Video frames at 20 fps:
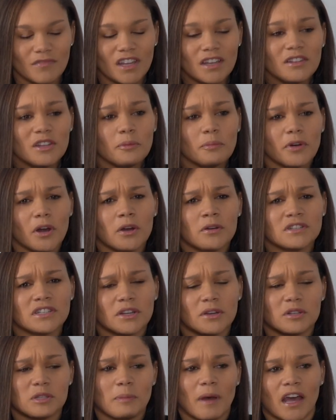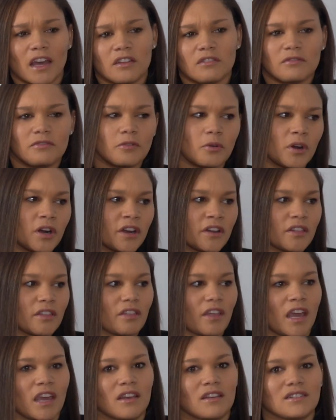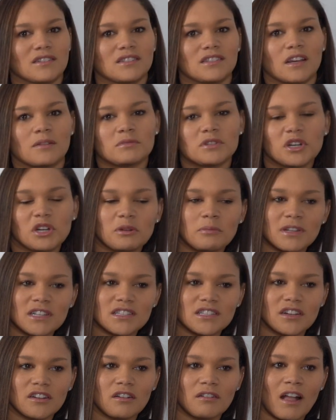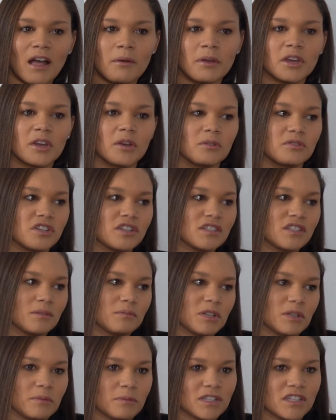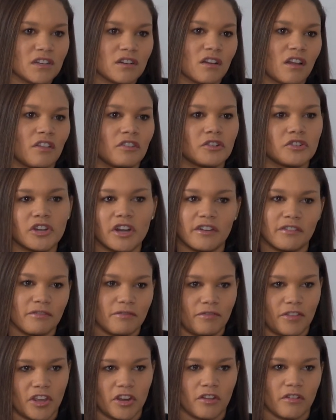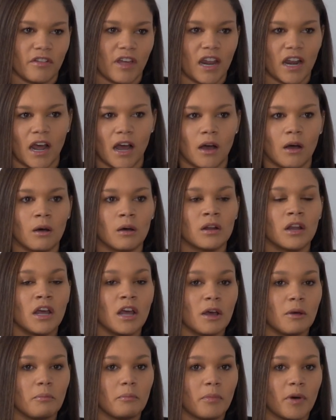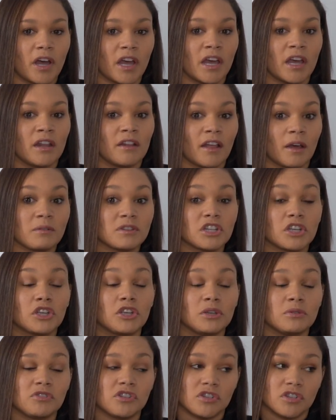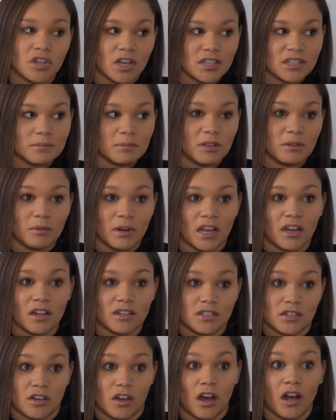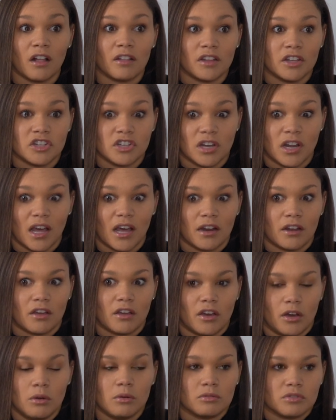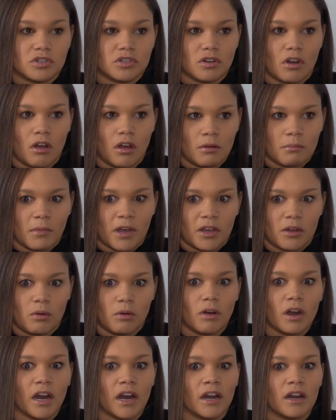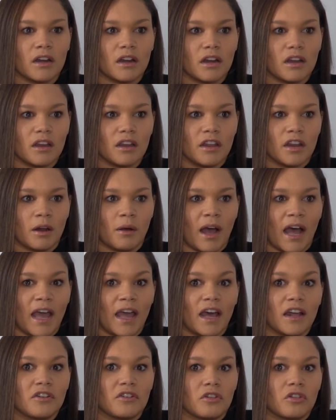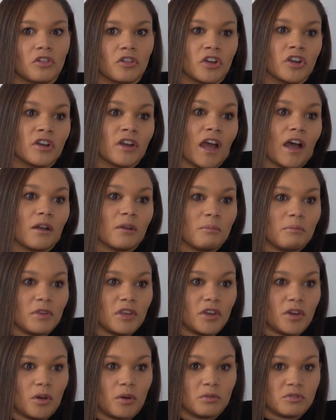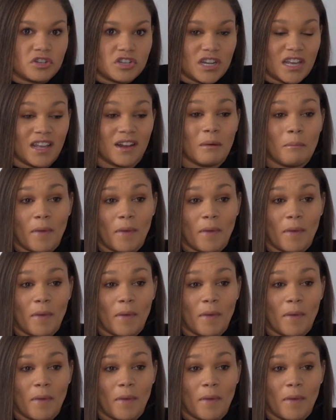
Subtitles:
And the pros, it goes back and forth. Like some tournaments they're allowing coaching, some tournaments they're not. They're trying to figure that out. But that was a huge adjustment when I got to college and how to coach on my court. I had to learn how to be coached in a